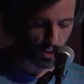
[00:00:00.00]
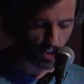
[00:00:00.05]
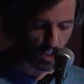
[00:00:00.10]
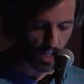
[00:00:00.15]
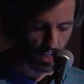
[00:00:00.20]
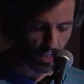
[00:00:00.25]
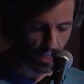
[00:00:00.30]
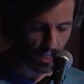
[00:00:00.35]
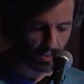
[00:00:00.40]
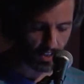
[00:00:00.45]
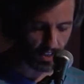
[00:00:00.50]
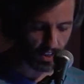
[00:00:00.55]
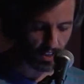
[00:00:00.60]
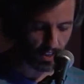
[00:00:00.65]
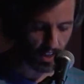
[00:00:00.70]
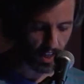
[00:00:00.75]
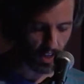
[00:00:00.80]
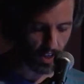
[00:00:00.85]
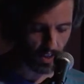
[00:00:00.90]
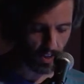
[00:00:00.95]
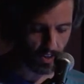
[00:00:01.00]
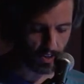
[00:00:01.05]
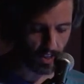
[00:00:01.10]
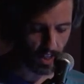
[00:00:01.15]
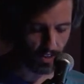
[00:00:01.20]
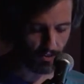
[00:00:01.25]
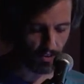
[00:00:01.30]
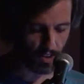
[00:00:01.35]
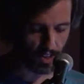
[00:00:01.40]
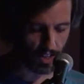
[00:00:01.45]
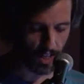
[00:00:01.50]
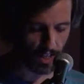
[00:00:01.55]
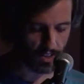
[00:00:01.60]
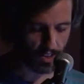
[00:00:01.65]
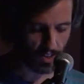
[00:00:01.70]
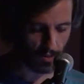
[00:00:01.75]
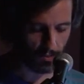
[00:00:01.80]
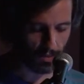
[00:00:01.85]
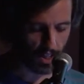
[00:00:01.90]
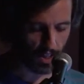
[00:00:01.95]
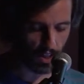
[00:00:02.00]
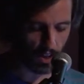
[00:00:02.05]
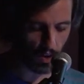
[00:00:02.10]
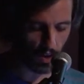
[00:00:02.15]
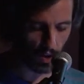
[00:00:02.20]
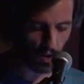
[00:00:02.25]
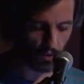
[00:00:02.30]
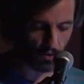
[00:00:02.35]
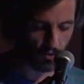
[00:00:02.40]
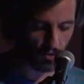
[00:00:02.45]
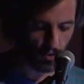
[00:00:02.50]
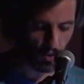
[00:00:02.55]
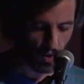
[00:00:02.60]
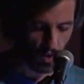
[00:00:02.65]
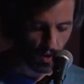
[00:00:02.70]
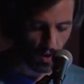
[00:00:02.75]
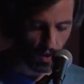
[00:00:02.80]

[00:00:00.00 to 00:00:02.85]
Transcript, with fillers: the gigantic letters advertising mini-golf,